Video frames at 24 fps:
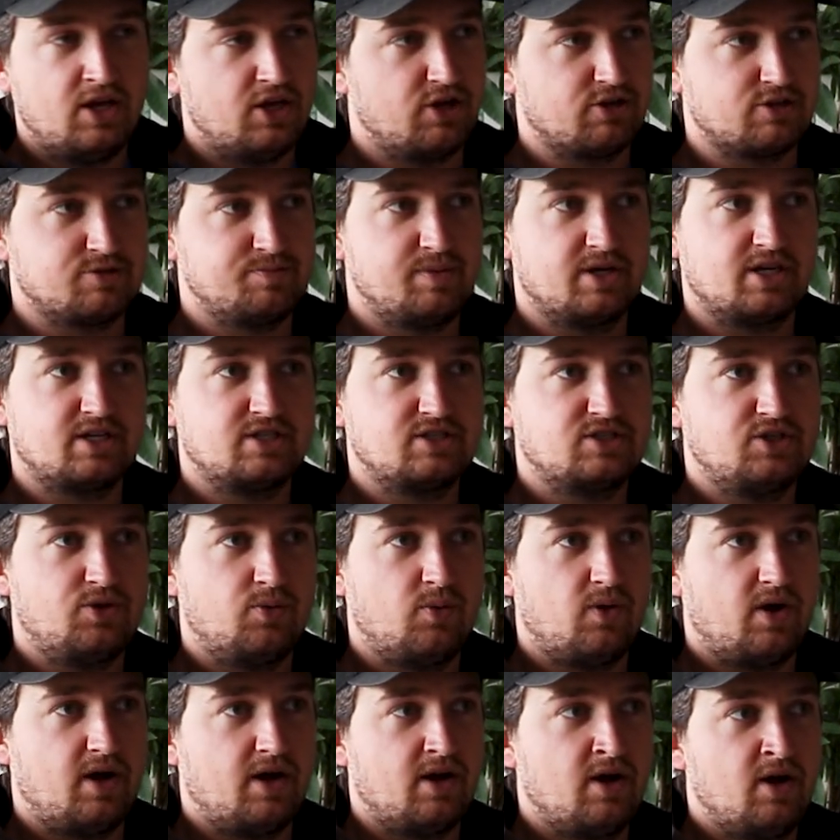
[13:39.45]
you're as big as you
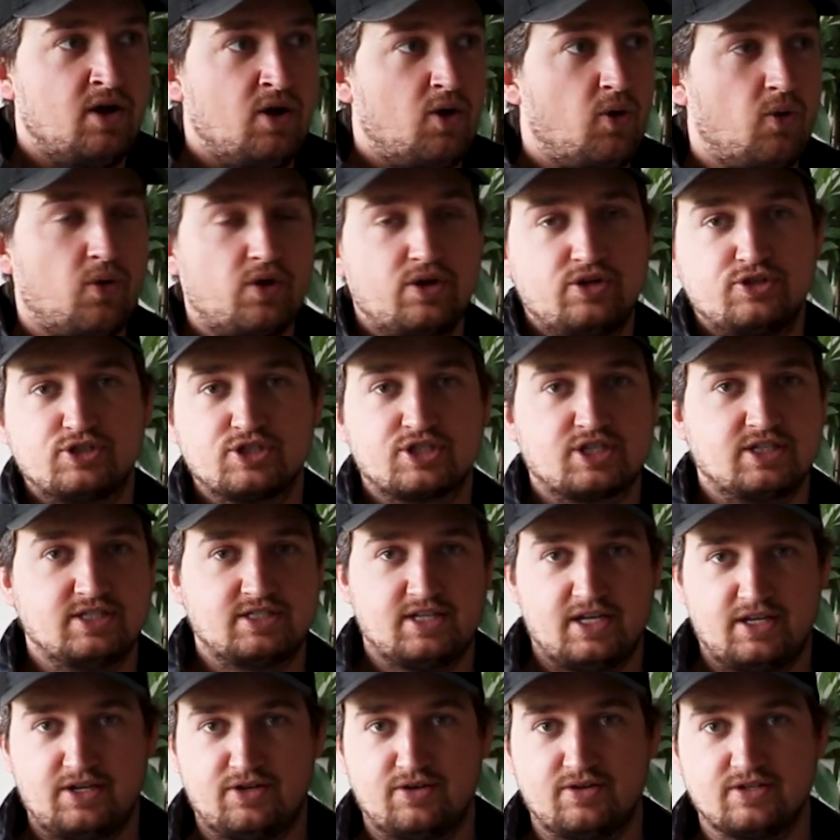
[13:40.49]
want, or you just
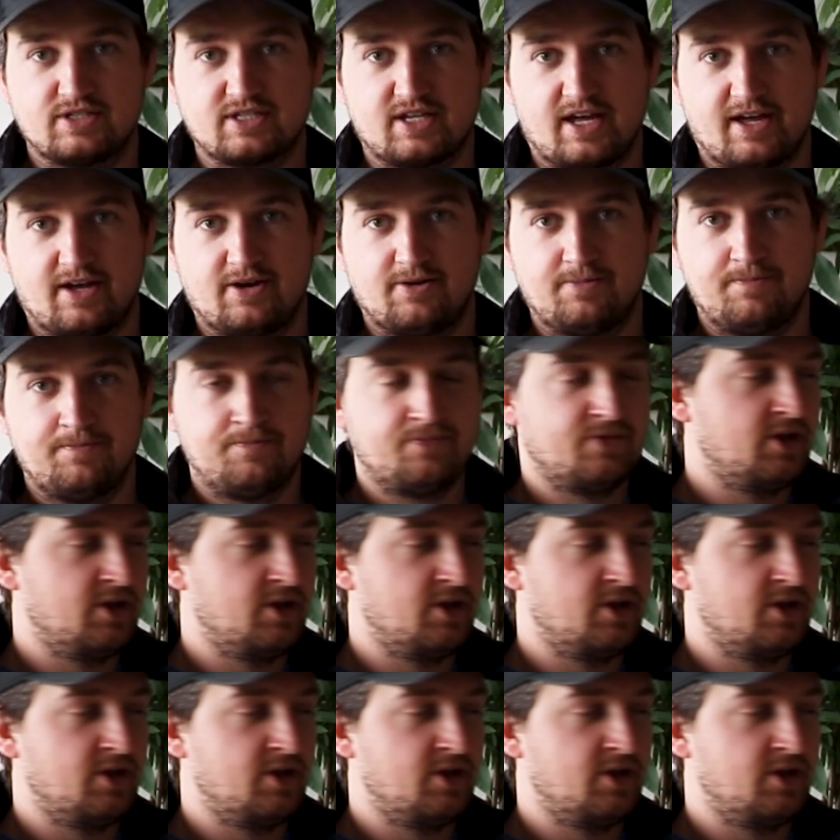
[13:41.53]
continue to scale.